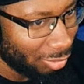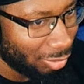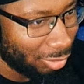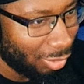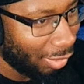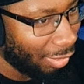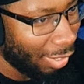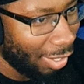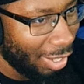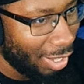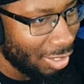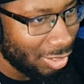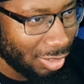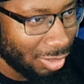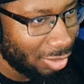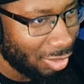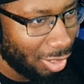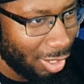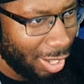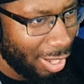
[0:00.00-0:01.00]
The
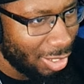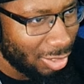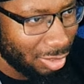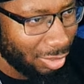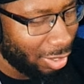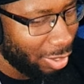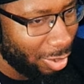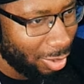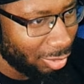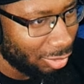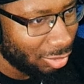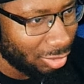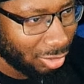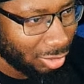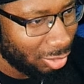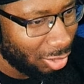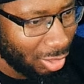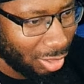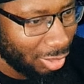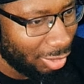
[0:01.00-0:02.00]
cast, the cast of
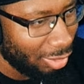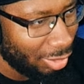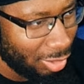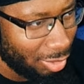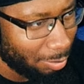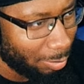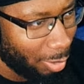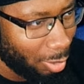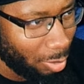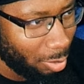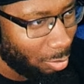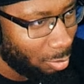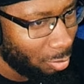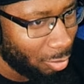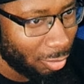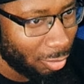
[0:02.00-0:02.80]
characters look clean, bro.